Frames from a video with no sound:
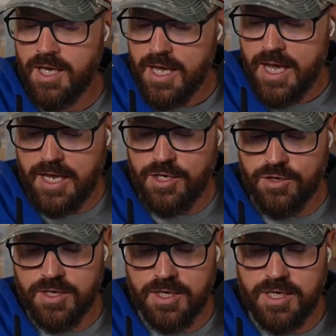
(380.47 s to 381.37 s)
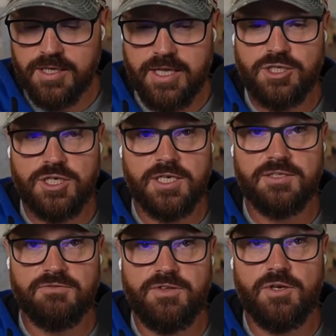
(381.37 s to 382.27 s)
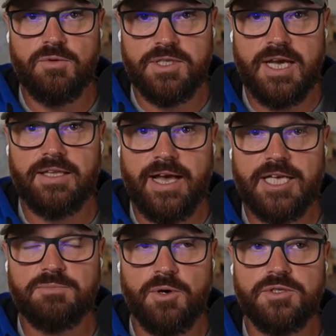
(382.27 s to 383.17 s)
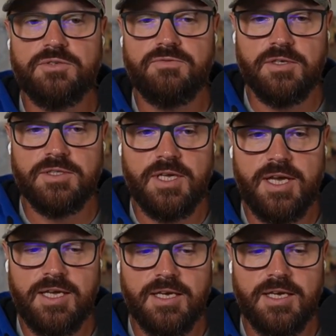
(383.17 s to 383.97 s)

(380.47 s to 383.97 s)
And you're going to get that chance to feel what that last post feels like.